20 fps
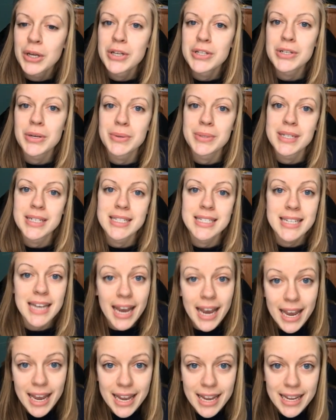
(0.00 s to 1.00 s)
So
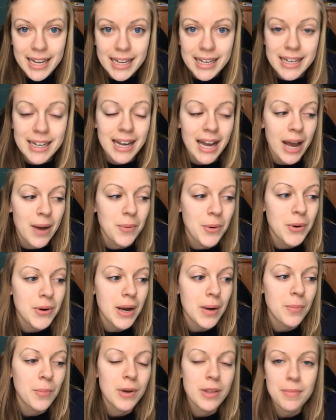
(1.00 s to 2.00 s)
today I woke
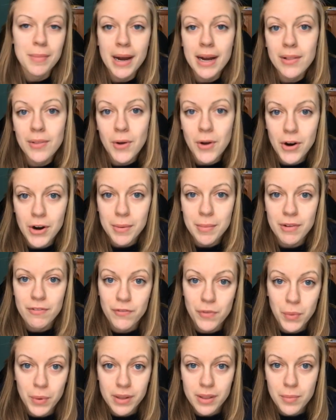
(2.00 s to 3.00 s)
up with my alarm at
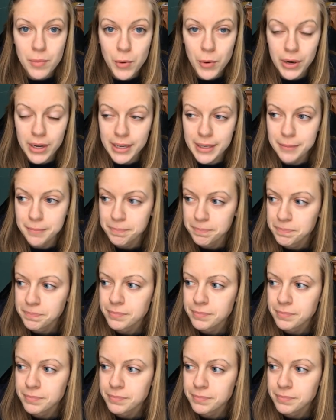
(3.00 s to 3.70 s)
four in the morning